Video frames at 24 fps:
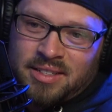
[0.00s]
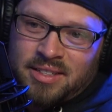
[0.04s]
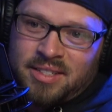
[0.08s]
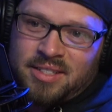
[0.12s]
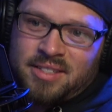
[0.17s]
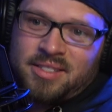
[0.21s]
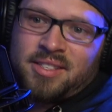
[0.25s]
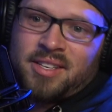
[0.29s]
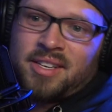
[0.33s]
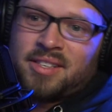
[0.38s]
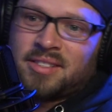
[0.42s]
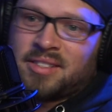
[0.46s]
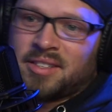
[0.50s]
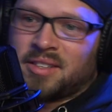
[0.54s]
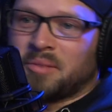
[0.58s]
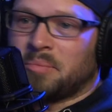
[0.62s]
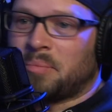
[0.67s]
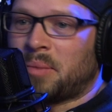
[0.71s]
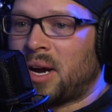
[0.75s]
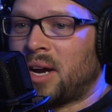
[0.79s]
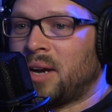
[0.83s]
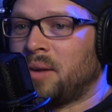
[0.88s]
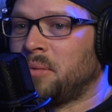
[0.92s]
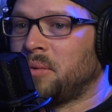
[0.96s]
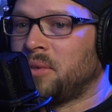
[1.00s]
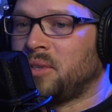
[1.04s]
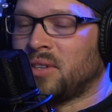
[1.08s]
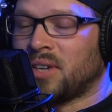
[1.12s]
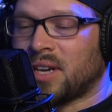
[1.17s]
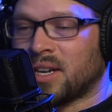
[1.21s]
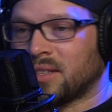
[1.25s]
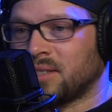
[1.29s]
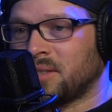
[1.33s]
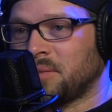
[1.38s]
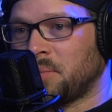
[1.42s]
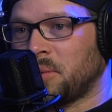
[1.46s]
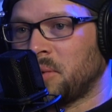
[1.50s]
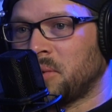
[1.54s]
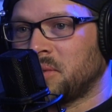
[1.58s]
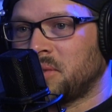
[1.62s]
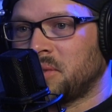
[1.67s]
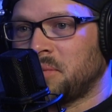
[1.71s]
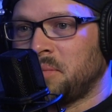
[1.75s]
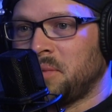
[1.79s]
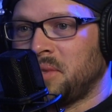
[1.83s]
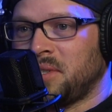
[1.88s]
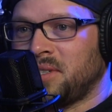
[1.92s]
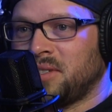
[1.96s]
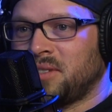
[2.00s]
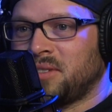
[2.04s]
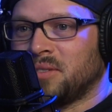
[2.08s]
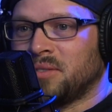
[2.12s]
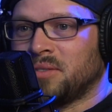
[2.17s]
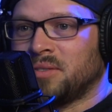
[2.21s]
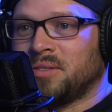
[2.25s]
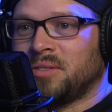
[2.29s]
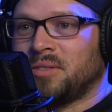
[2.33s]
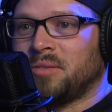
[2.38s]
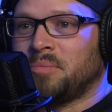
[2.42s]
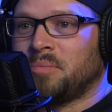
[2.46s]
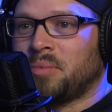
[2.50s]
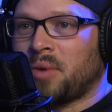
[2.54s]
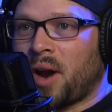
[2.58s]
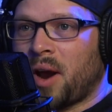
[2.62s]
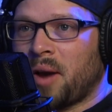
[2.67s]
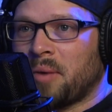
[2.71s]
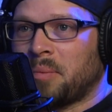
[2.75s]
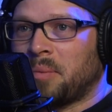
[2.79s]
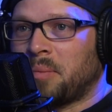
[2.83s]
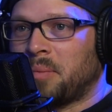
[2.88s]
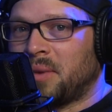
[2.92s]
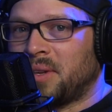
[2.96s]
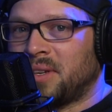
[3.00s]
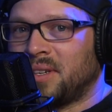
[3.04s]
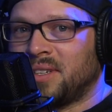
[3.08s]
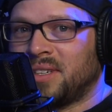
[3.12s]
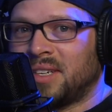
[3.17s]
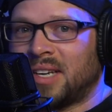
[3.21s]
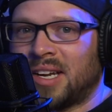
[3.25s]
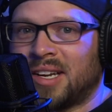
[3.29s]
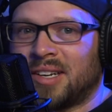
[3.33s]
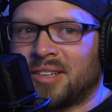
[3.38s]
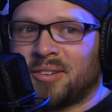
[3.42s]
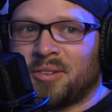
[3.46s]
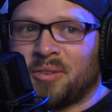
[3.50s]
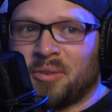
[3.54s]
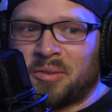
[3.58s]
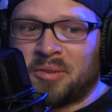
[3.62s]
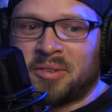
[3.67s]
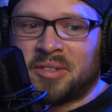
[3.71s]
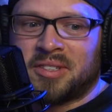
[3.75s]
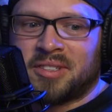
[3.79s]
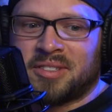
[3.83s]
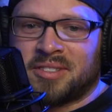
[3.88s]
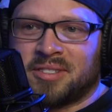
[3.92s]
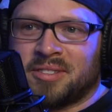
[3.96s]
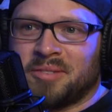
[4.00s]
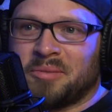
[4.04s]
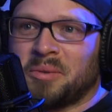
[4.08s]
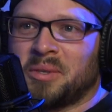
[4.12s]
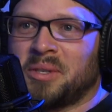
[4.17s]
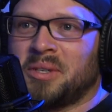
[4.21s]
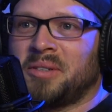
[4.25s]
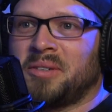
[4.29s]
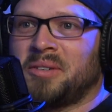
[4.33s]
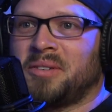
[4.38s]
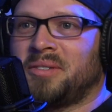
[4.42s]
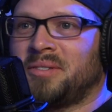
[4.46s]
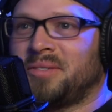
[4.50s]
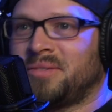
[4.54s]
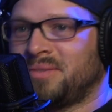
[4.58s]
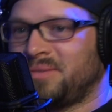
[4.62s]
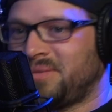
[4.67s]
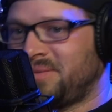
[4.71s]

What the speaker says: it says in the Bible you're not supposed to be, so you're probably not going to where